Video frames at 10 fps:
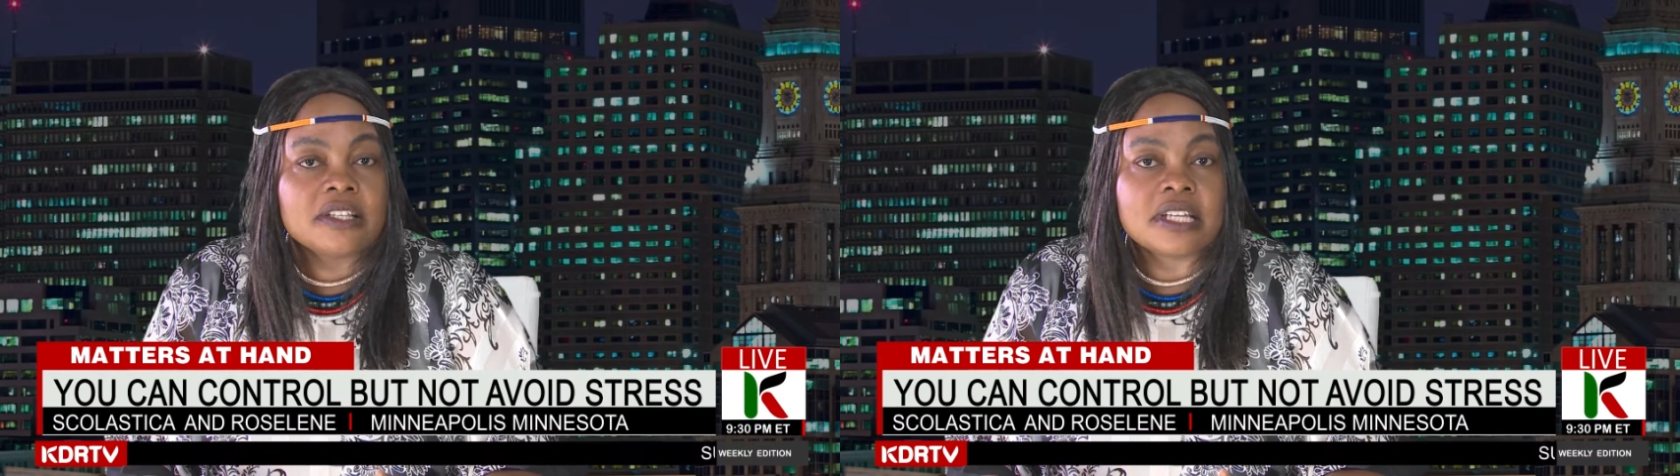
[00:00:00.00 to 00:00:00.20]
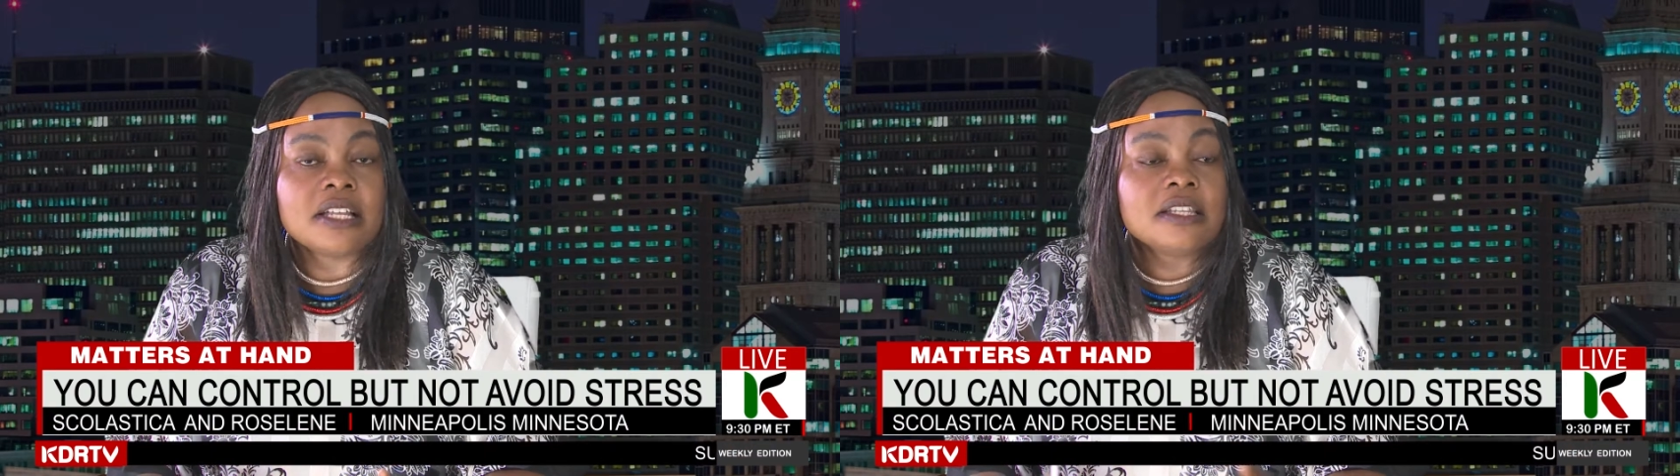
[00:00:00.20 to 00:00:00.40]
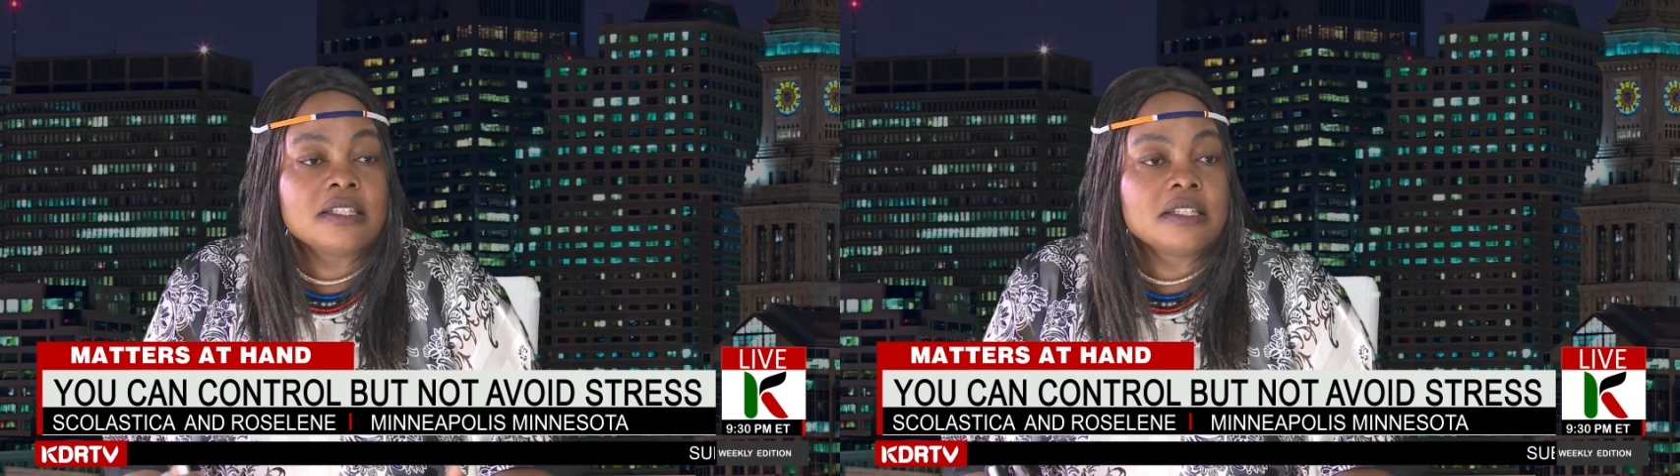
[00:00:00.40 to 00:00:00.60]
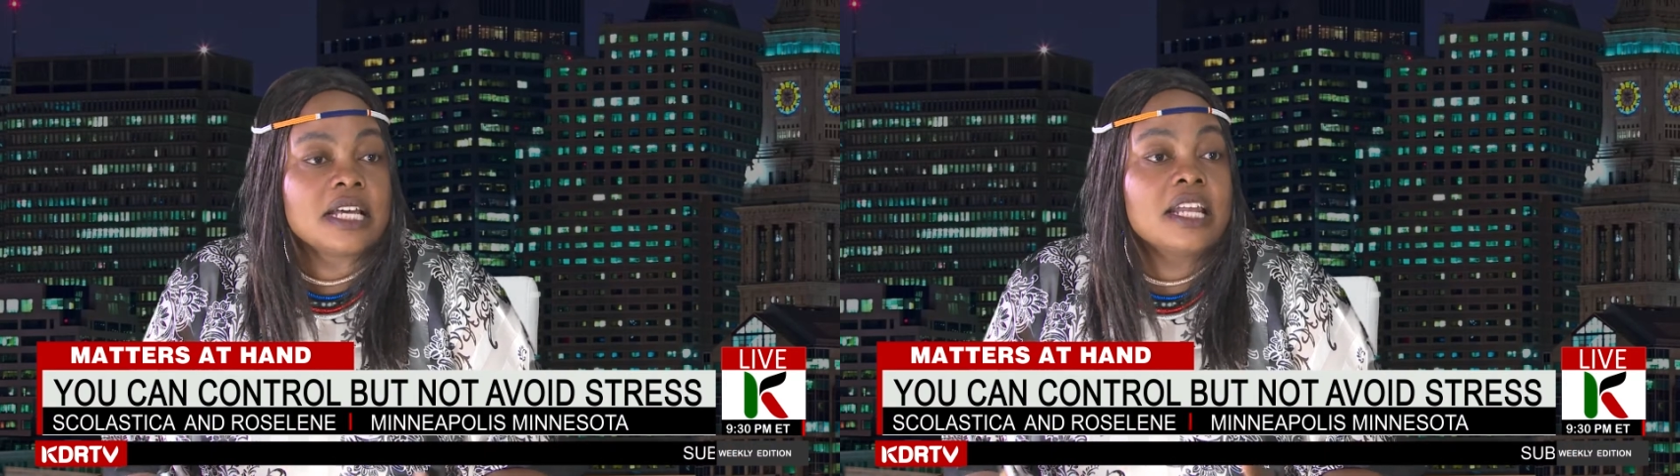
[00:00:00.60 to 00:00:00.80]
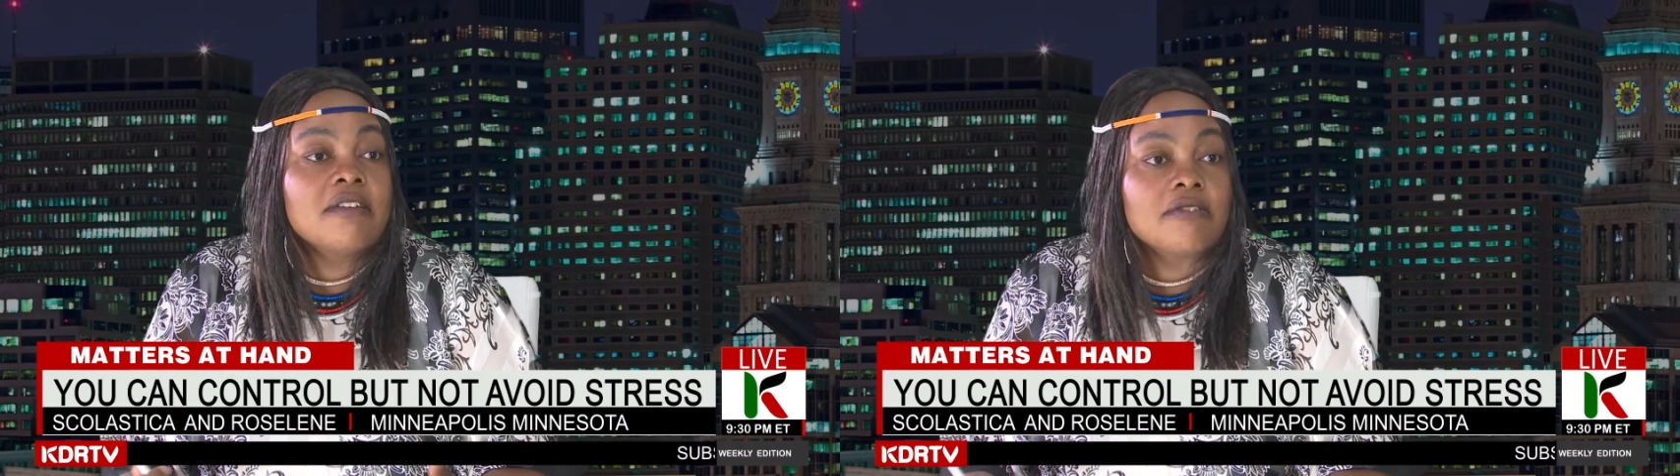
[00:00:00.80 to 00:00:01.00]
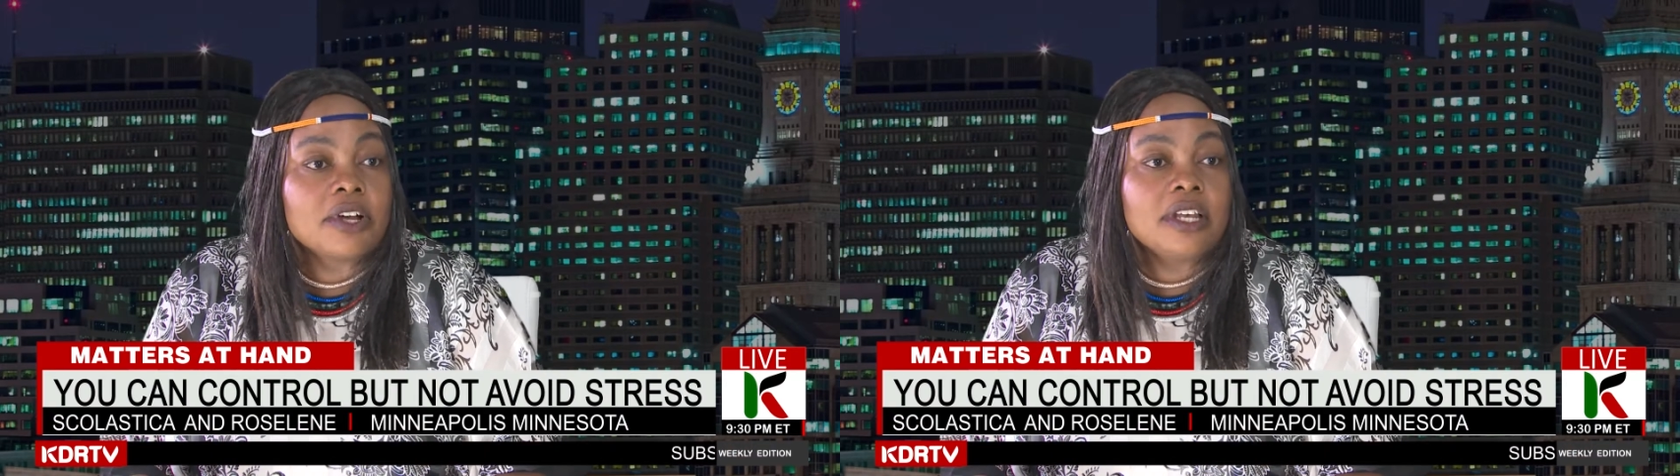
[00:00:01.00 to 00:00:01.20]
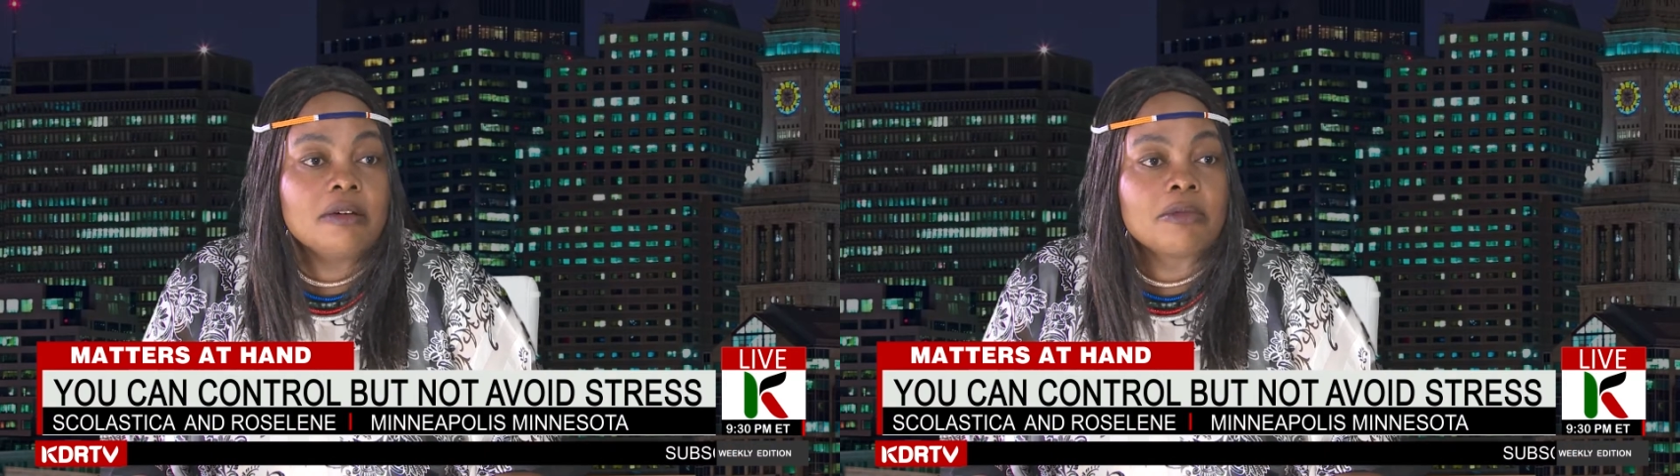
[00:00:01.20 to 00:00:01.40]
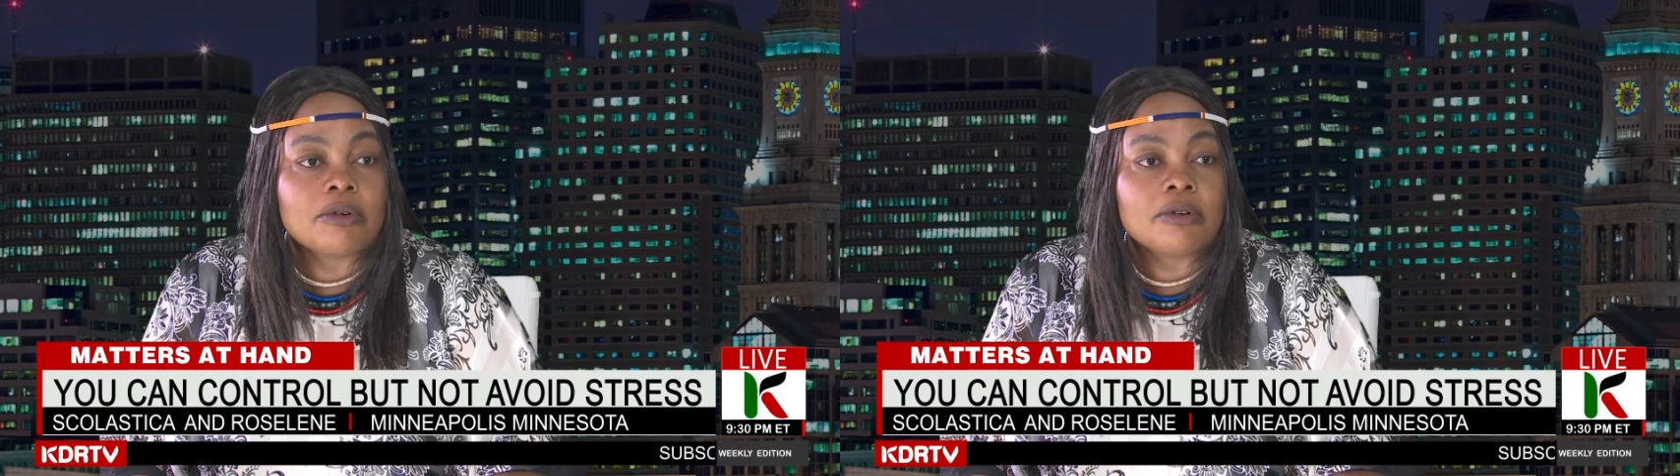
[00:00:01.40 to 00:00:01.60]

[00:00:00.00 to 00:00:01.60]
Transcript: And this is unavoidable.